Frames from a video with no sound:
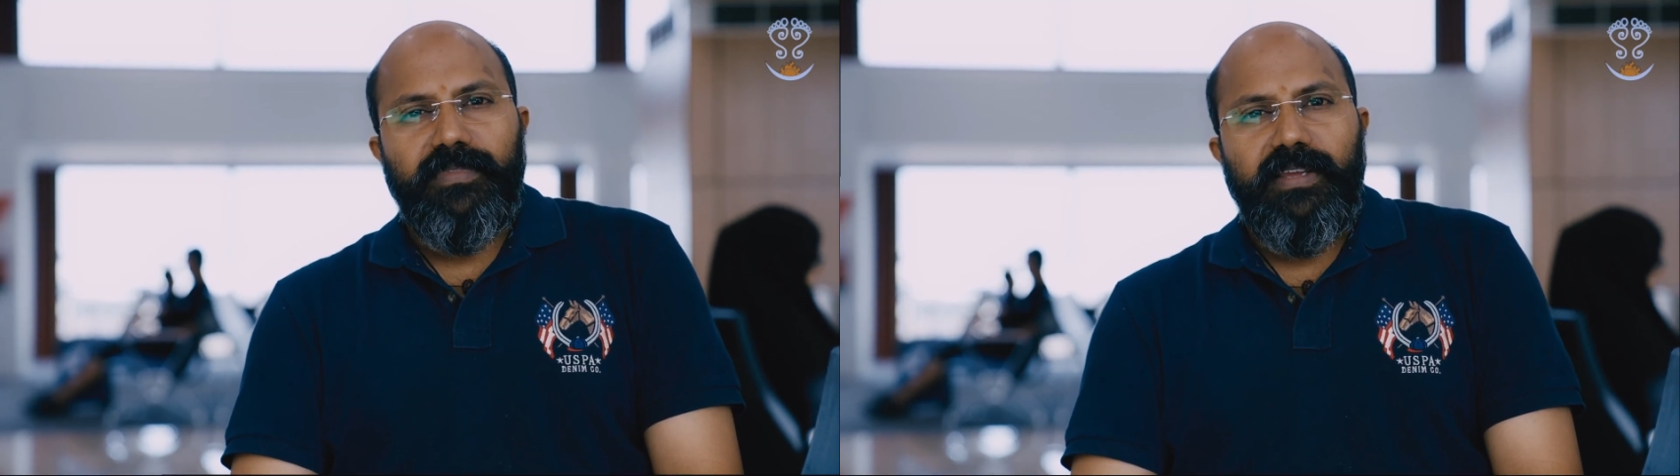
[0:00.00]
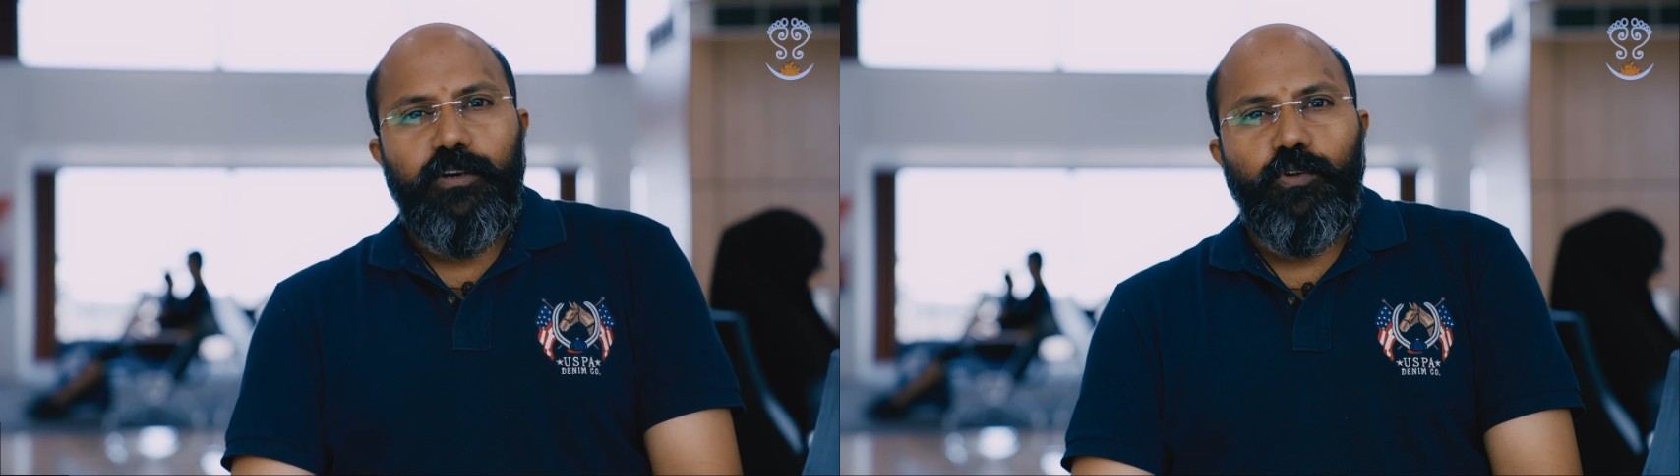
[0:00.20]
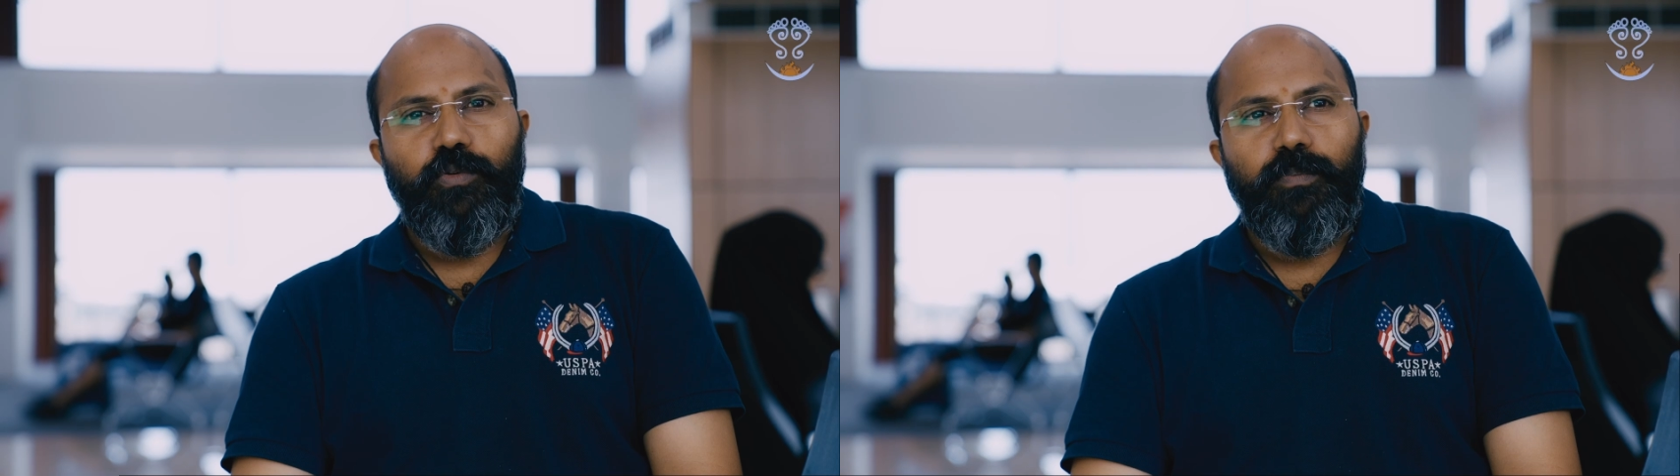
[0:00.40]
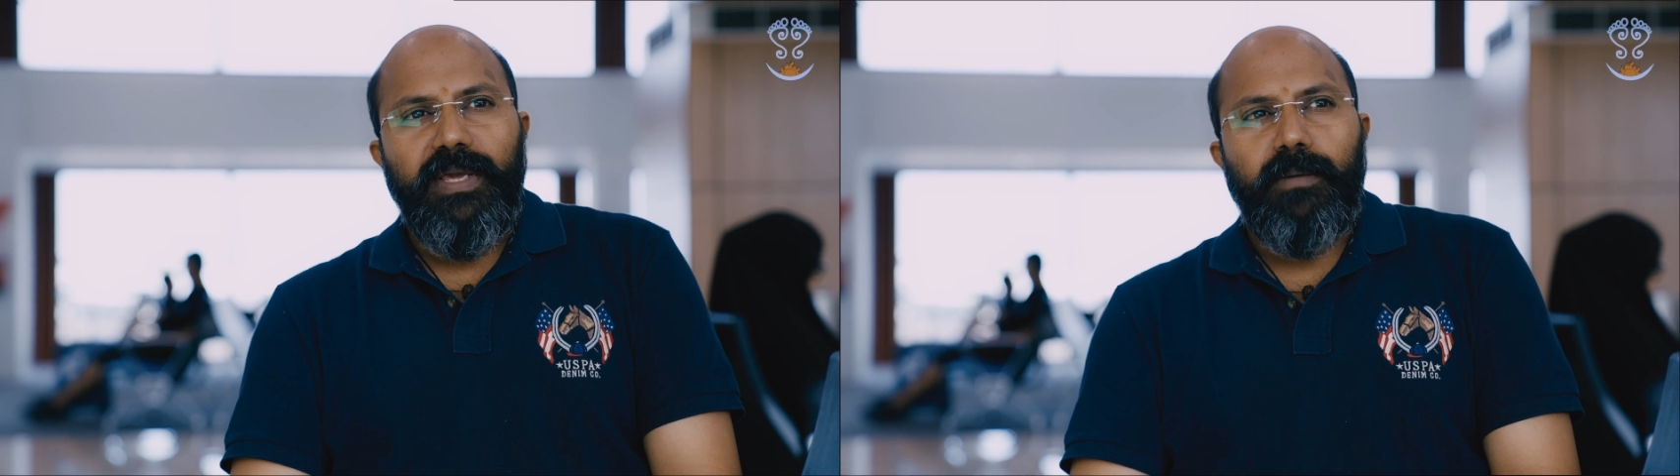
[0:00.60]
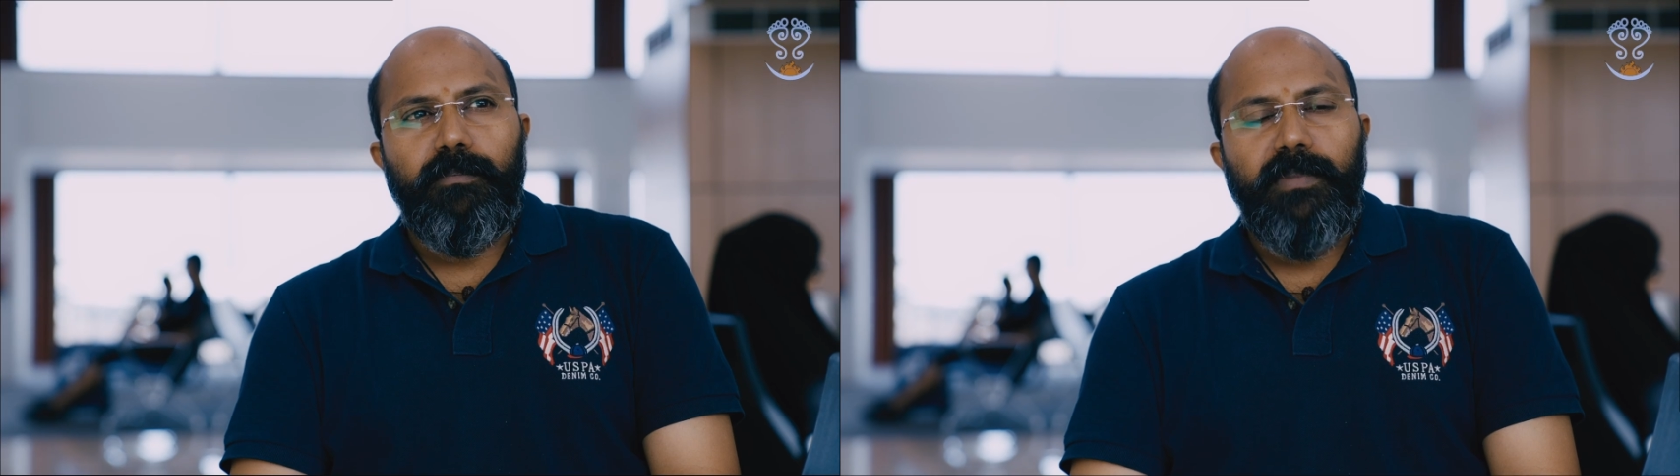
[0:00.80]
and to
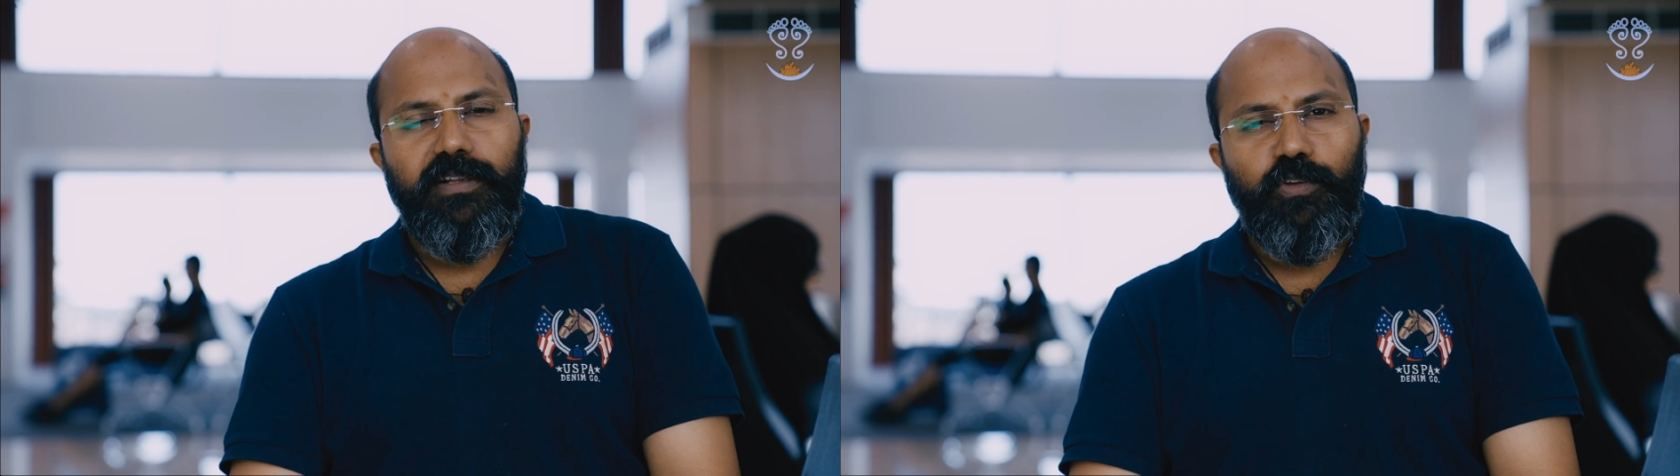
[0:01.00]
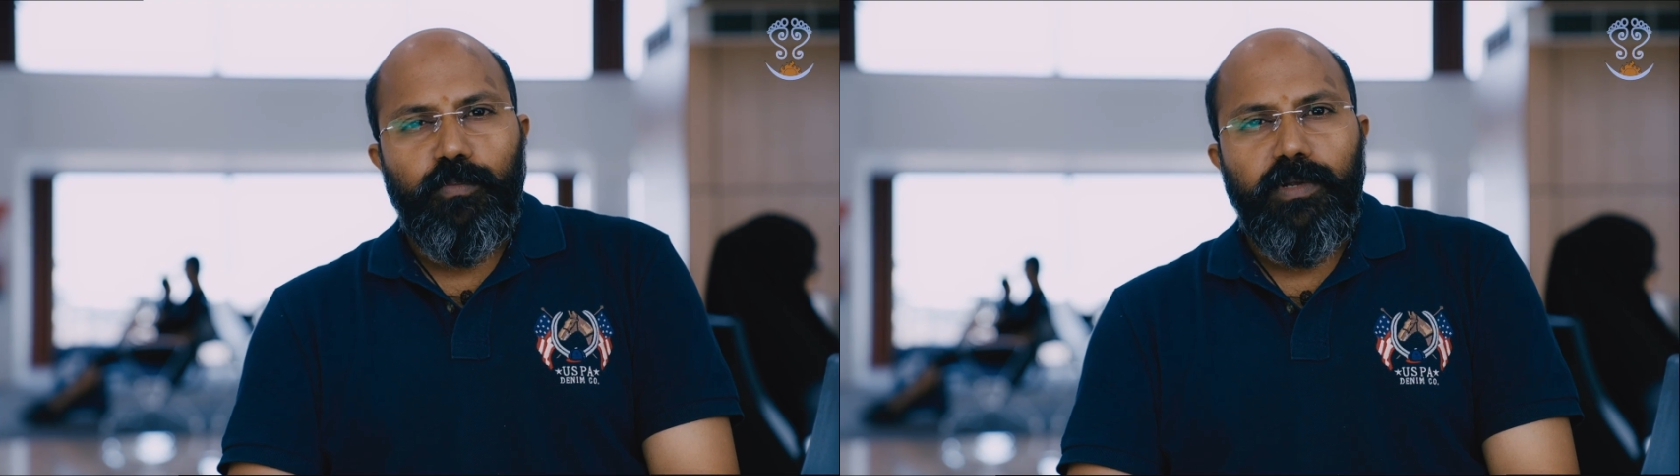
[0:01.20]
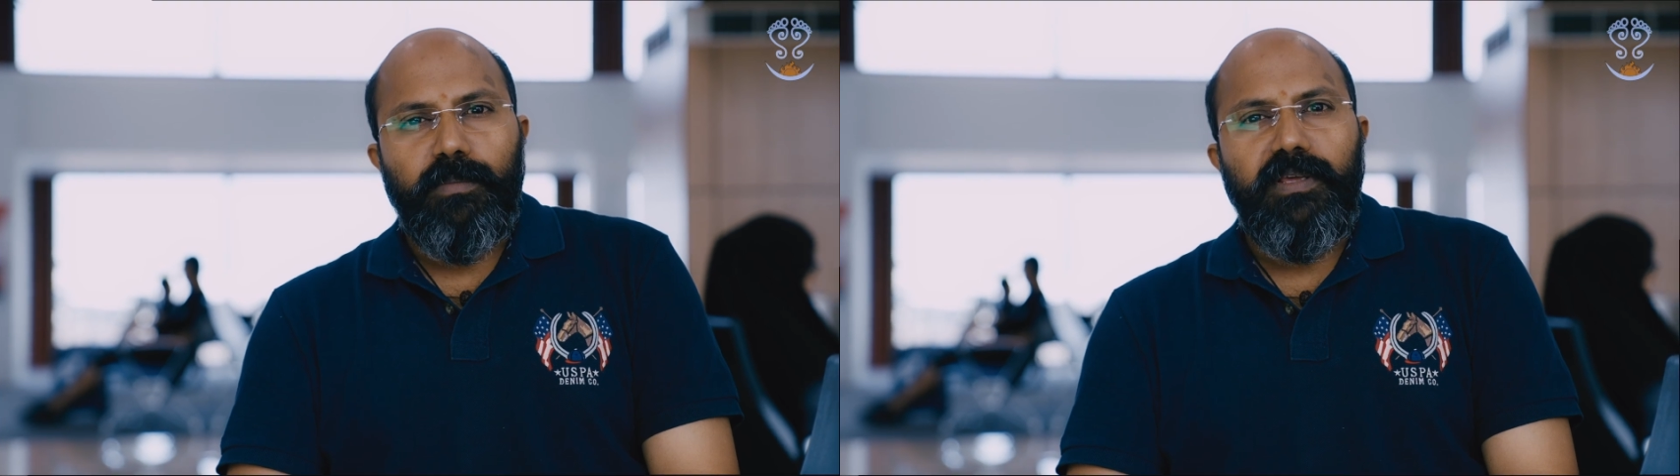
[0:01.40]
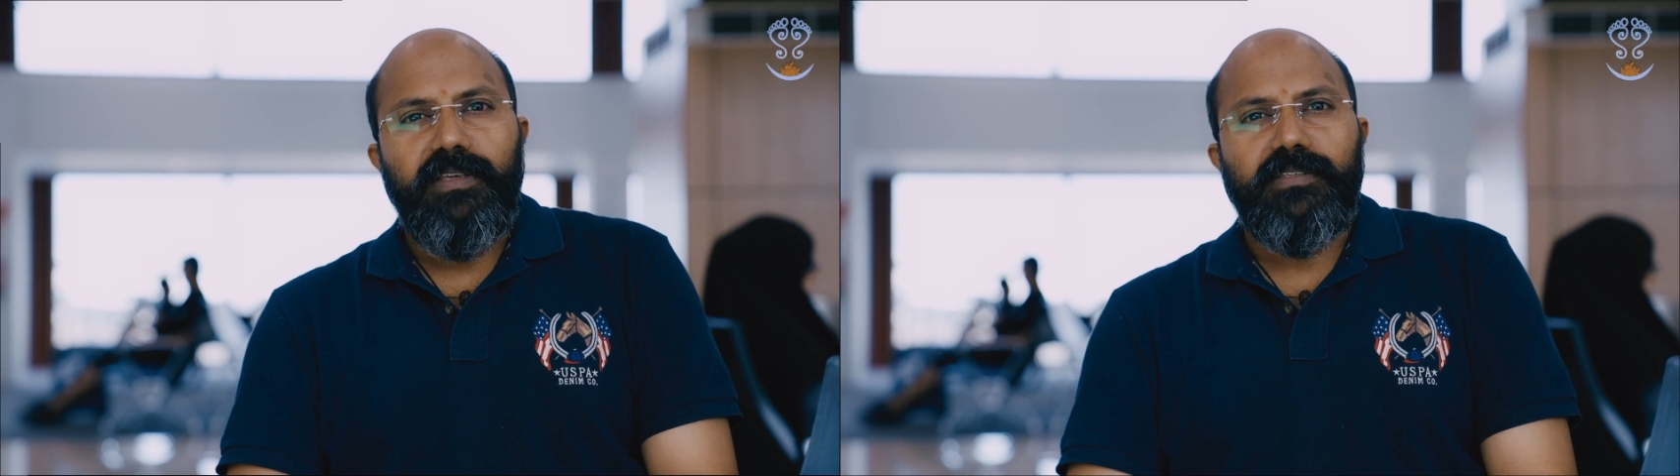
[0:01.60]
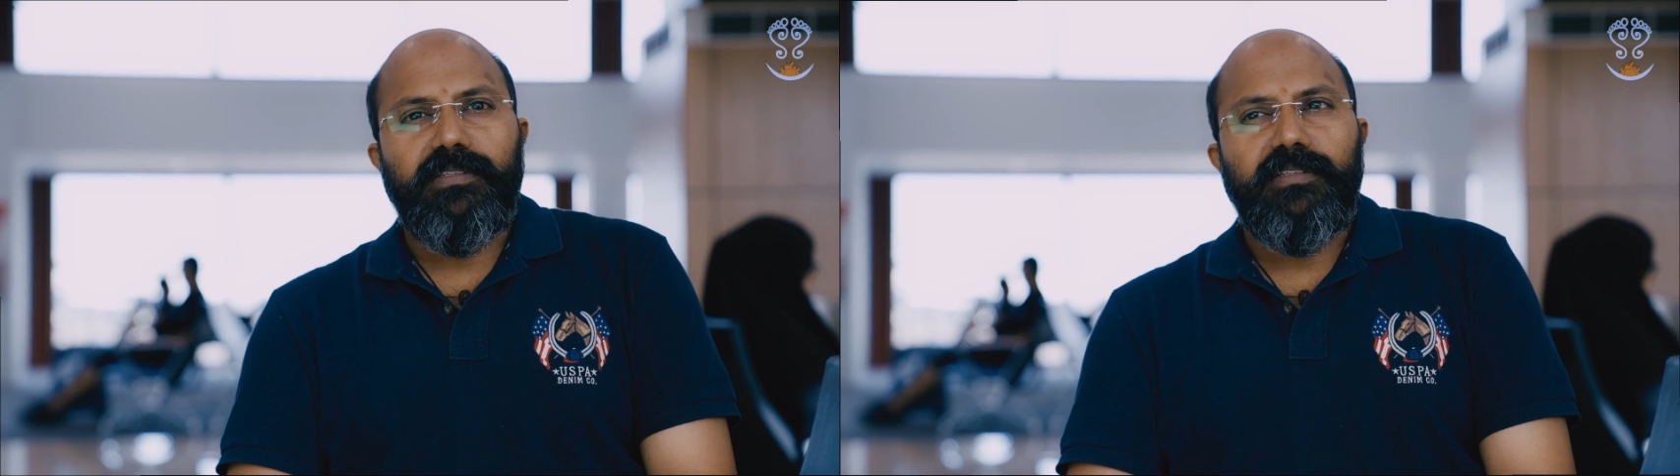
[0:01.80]
become better human
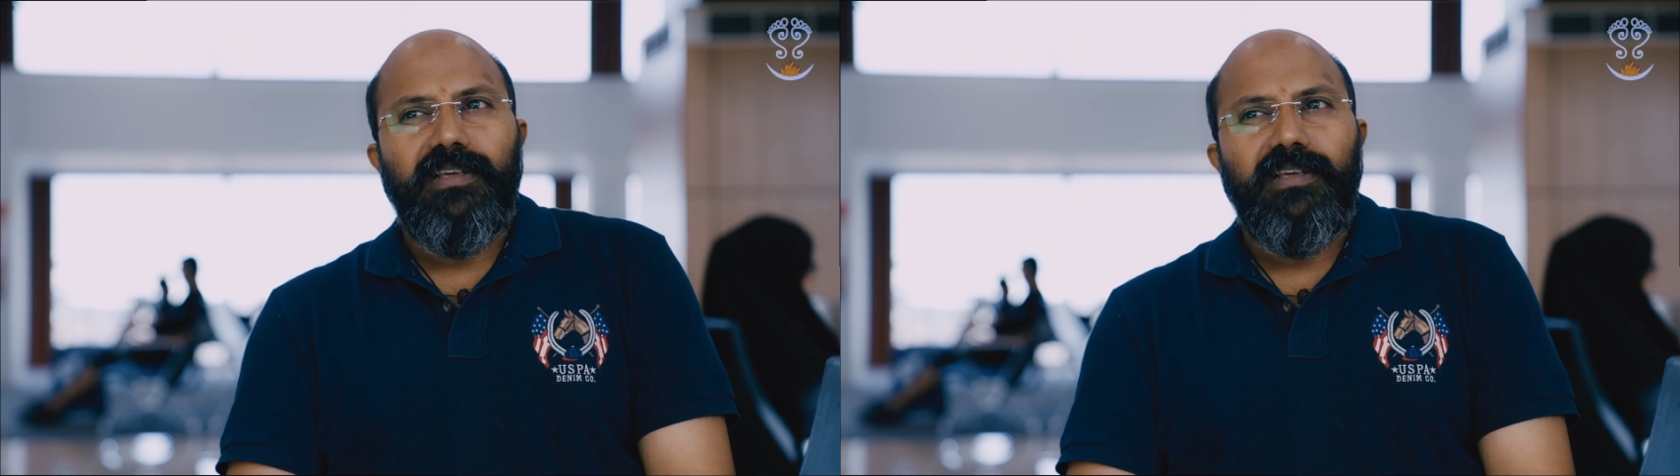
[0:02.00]
beings.